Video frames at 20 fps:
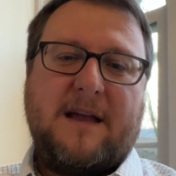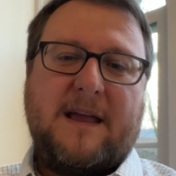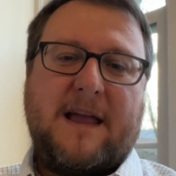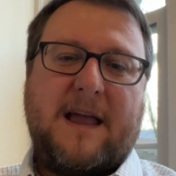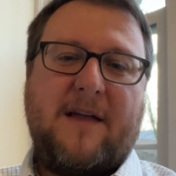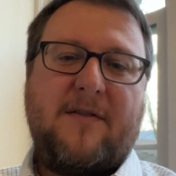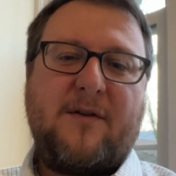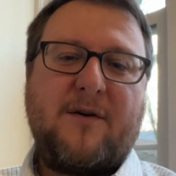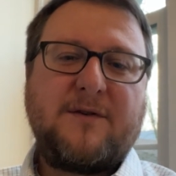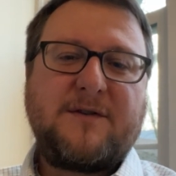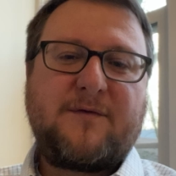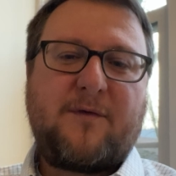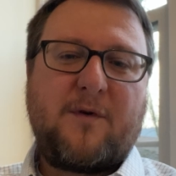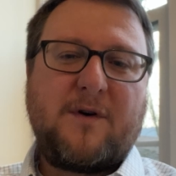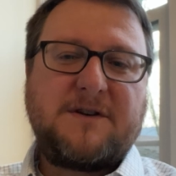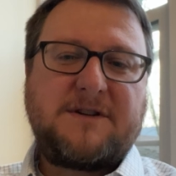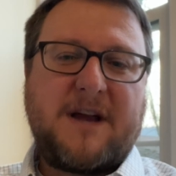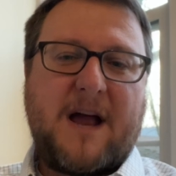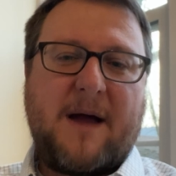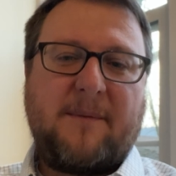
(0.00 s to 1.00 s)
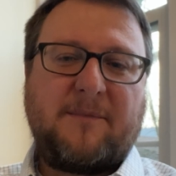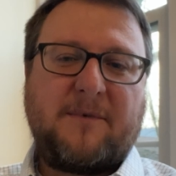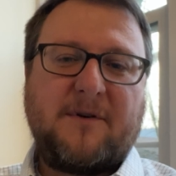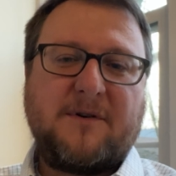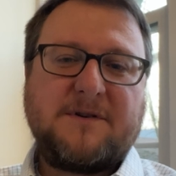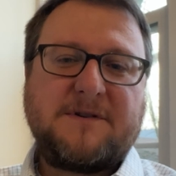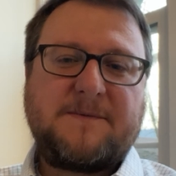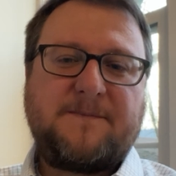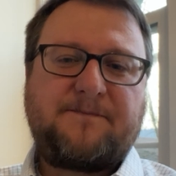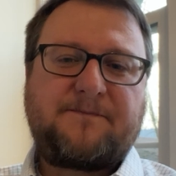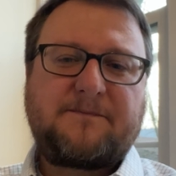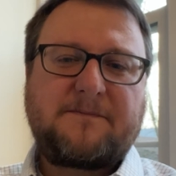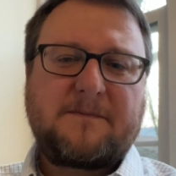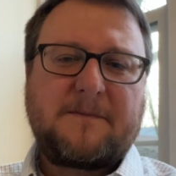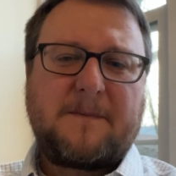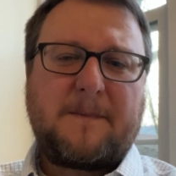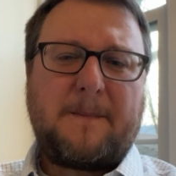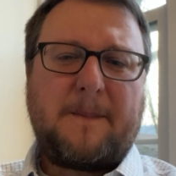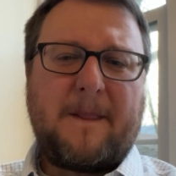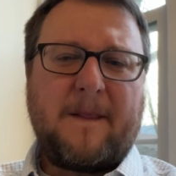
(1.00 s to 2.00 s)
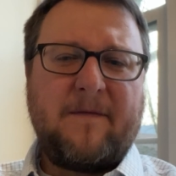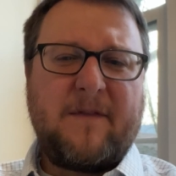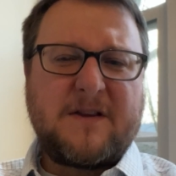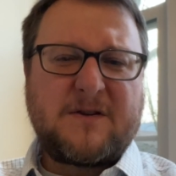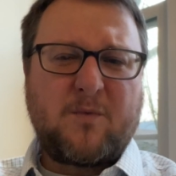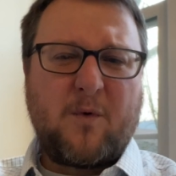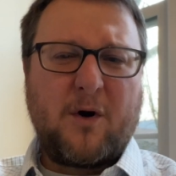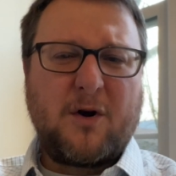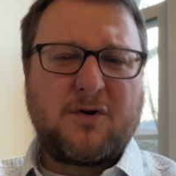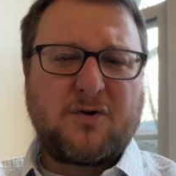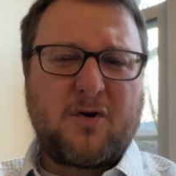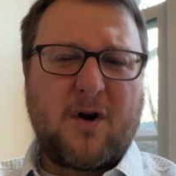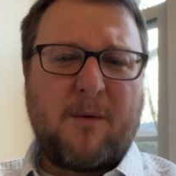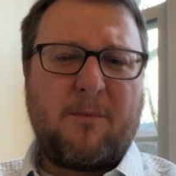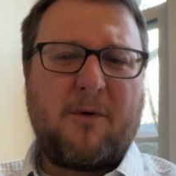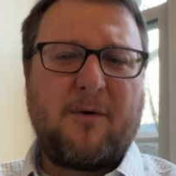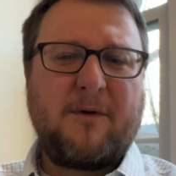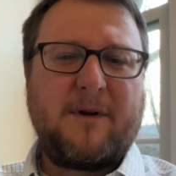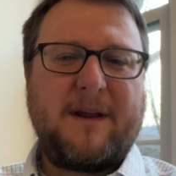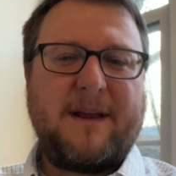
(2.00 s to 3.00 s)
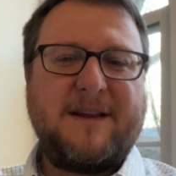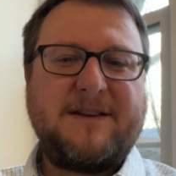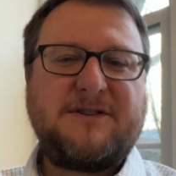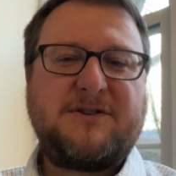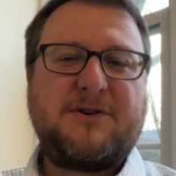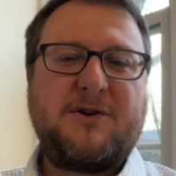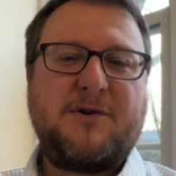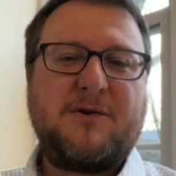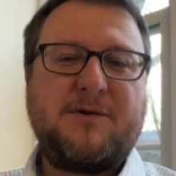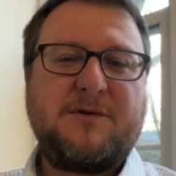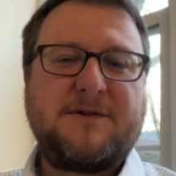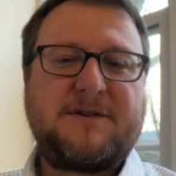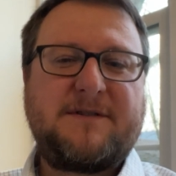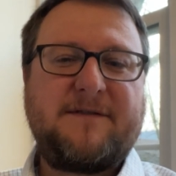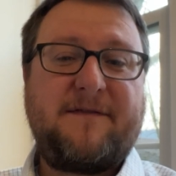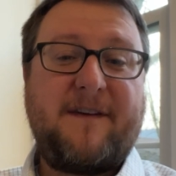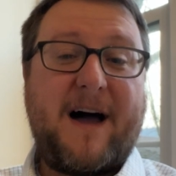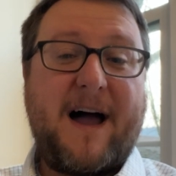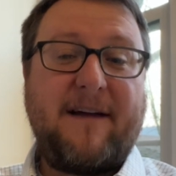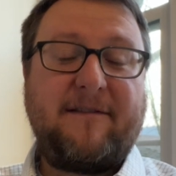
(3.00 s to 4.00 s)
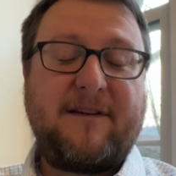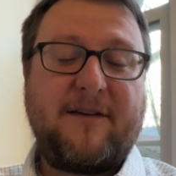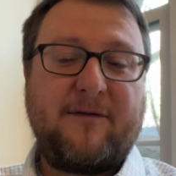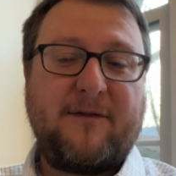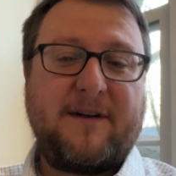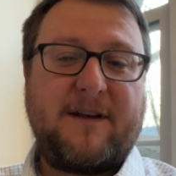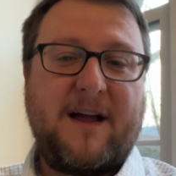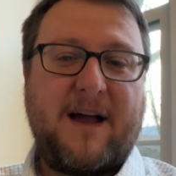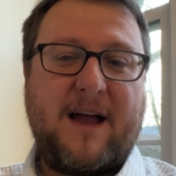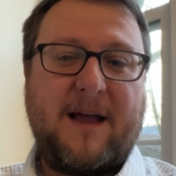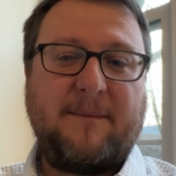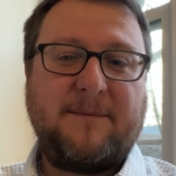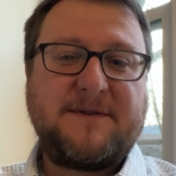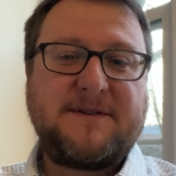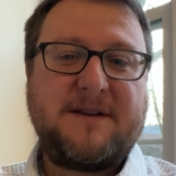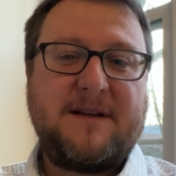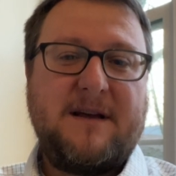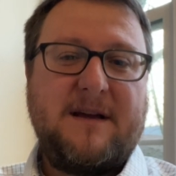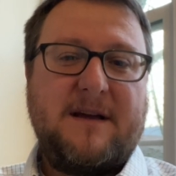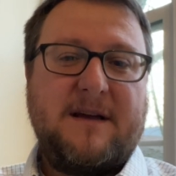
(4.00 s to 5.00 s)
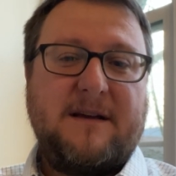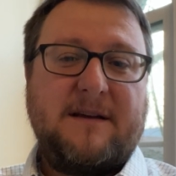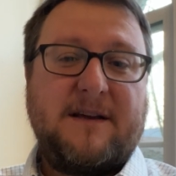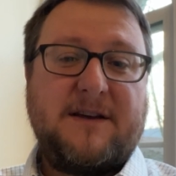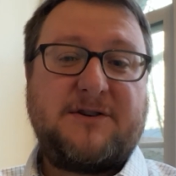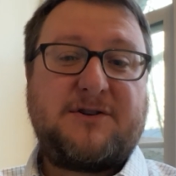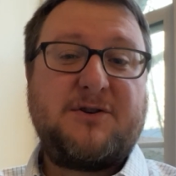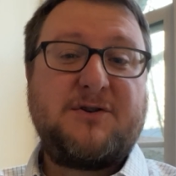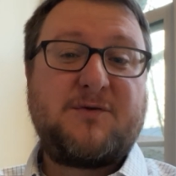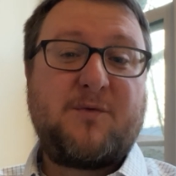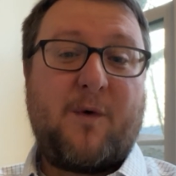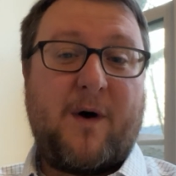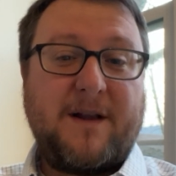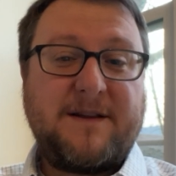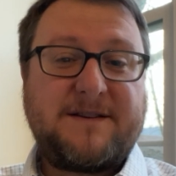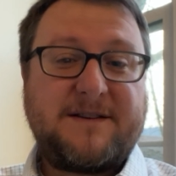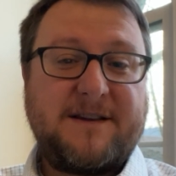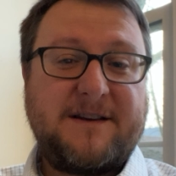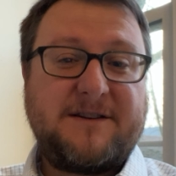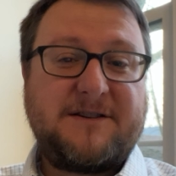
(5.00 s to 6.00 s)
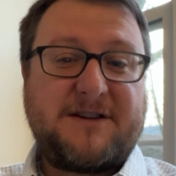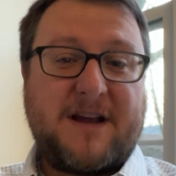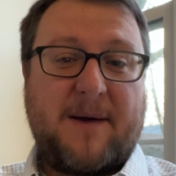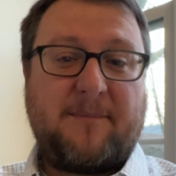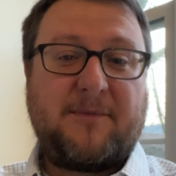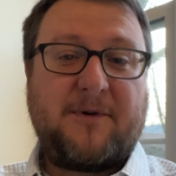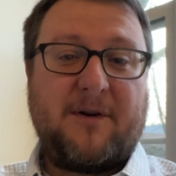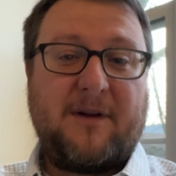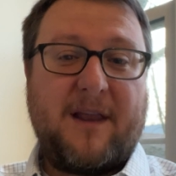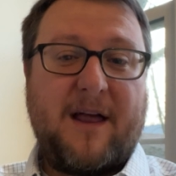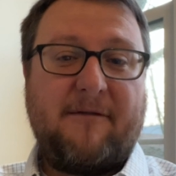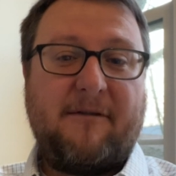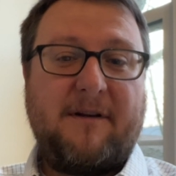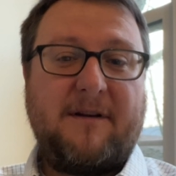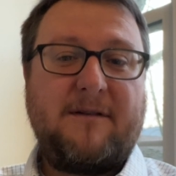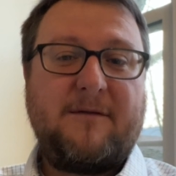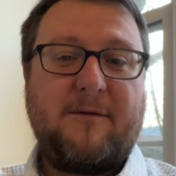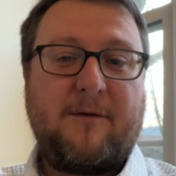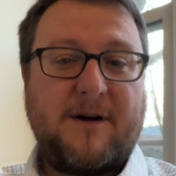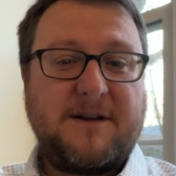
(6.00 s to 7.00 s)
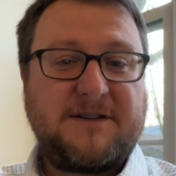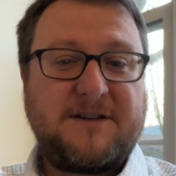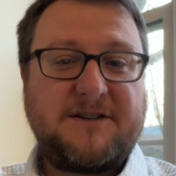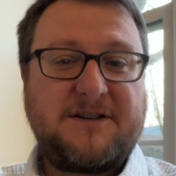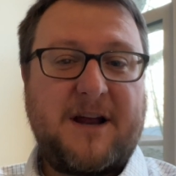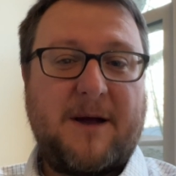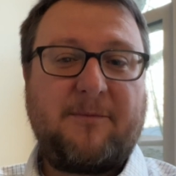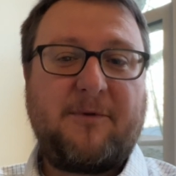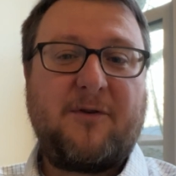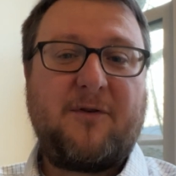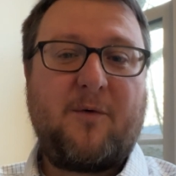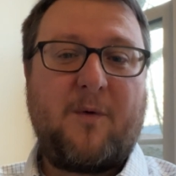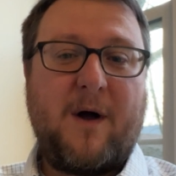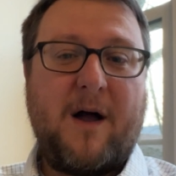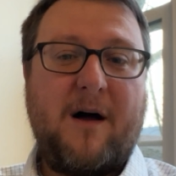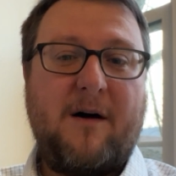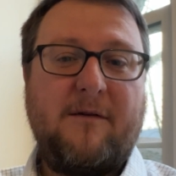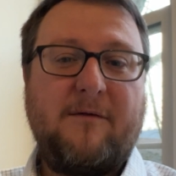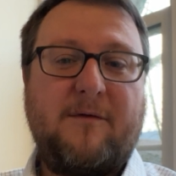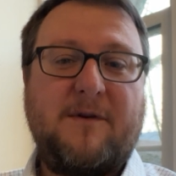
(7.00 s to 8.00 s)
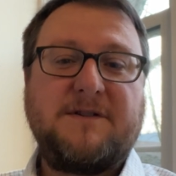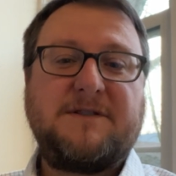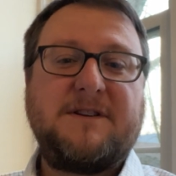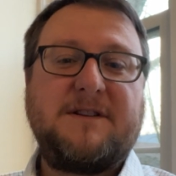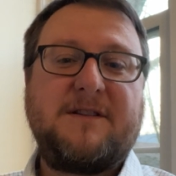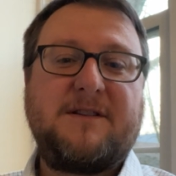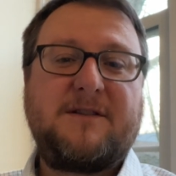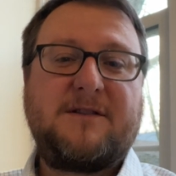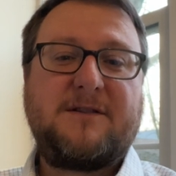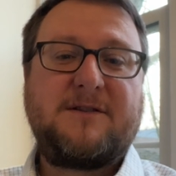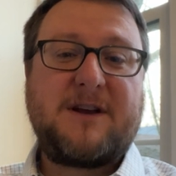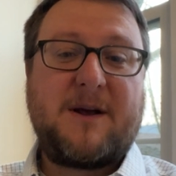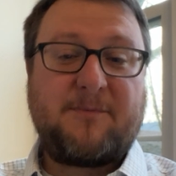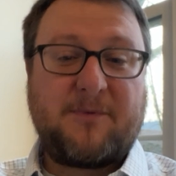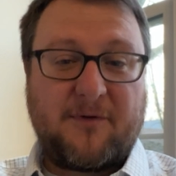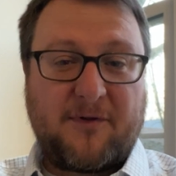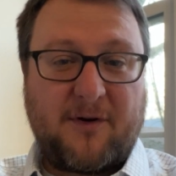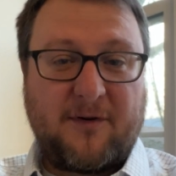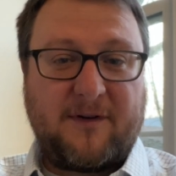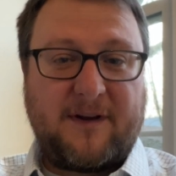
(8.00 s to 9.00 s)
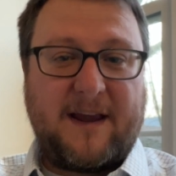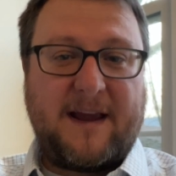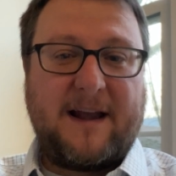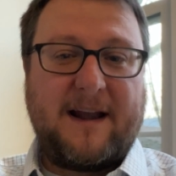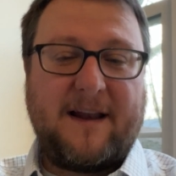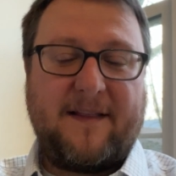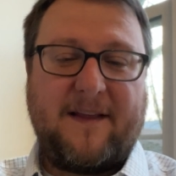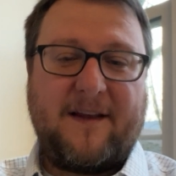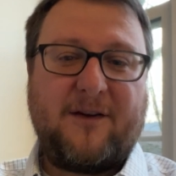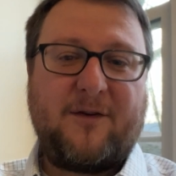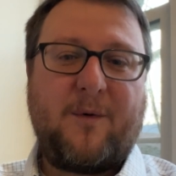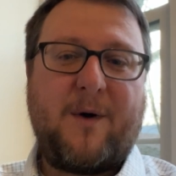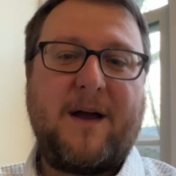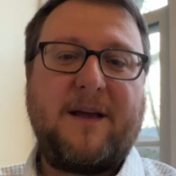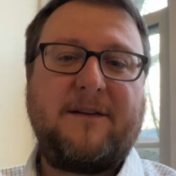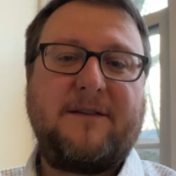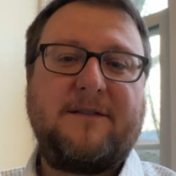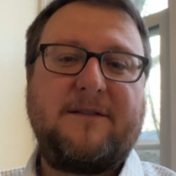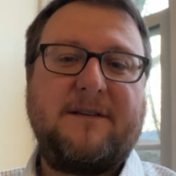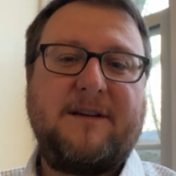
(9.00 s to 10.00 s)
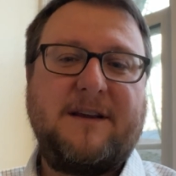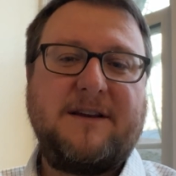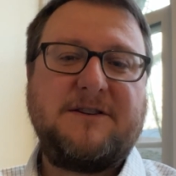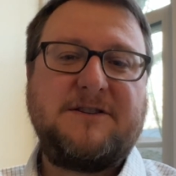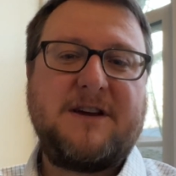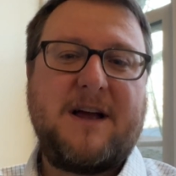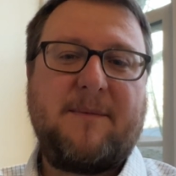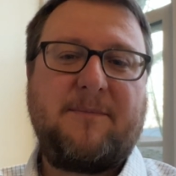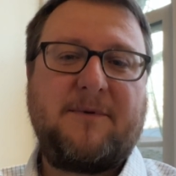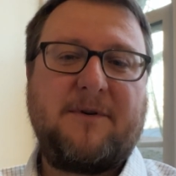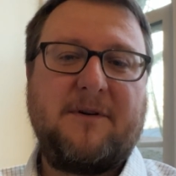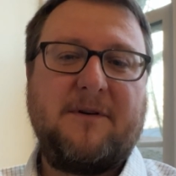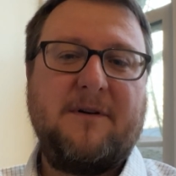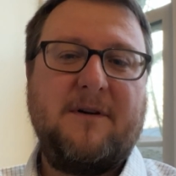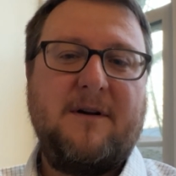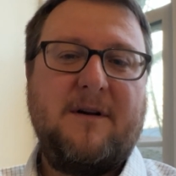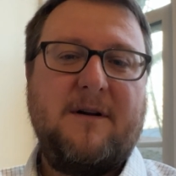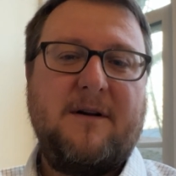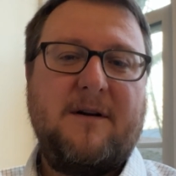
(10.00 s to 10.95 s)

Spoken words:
In those four chapters, this word troubled is used 5 different times. It's used once in chapter 11, once in chapter 12, once in chapter 13, and then twice in chapter